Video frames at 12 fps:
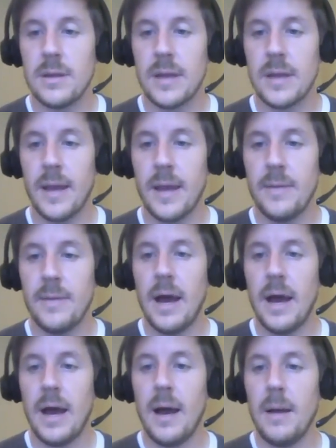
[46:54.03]
Okay,
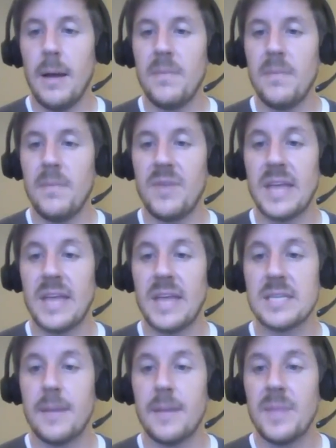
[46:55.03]
um, well, um,
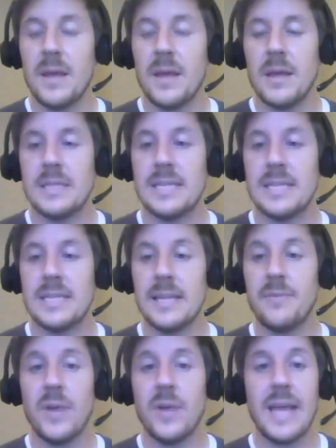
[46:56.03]
Vanessa, um,
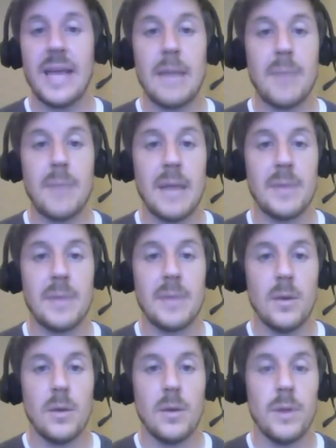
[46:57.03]
delivering yeah. a
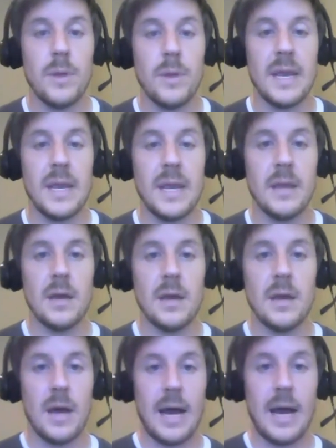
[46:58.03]
baby would mean
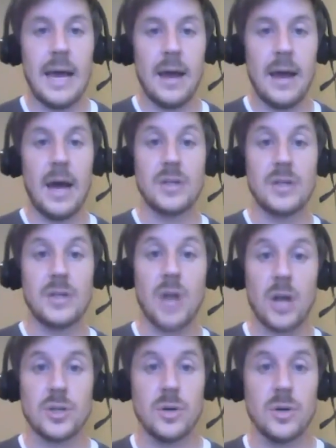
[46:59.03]
uh, a
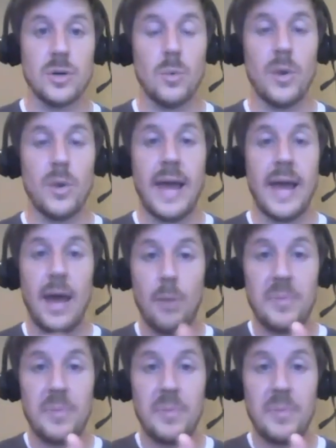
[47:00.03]
doctor would help the